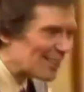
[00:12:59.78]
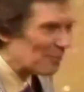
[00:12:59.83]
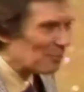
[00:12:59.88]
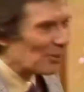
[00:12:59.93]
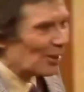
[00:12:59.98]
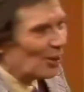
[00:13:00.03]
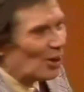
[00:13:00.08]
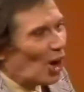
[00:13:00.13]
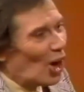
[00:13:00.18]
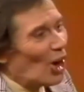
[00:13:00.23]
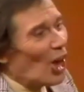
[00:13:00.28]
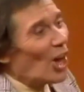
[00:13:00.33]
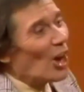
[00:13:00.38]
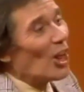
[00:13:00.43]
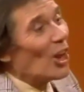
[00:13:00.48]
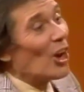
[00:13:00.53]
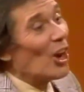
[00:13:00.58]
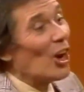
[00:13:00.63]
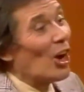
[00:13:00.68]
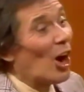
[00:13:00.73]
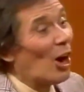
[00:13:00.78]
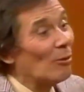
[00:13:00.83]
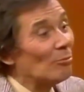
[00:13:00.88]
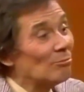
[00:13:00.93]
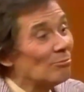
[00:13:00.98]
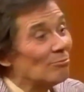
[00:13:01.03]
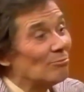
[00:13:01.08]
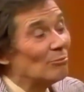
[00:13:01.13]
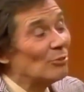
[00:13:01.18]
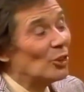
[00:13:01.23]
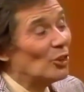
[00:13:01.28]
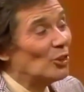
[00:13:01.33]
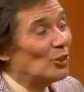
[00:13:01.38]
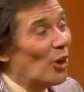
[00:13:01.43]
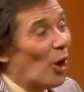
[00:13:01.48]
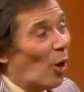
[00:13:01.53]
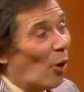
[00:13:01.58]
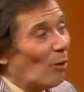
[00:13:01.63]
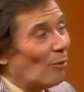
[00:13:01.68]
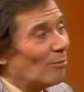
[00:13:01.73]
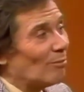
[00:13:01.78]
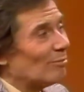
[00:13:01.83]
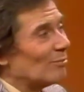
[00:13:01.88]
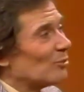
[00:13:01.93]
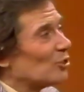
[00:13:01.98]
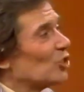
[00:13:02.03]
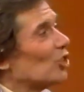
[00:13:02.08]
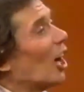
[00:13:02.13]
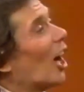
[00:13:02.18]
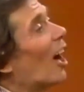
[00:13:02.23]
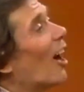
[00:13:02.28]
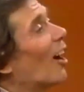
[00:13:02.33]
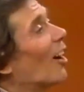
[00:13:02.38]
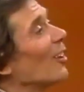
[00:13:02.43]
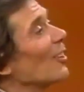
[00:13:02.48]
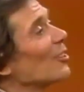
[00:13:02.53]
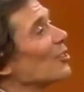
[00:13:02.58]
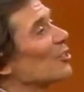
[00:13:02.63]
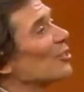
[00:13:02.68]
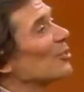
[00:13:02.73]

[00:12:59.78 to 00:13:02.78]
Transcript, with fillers: Something. Oh, no, no, no, no, no. Oh, no. no. Charles.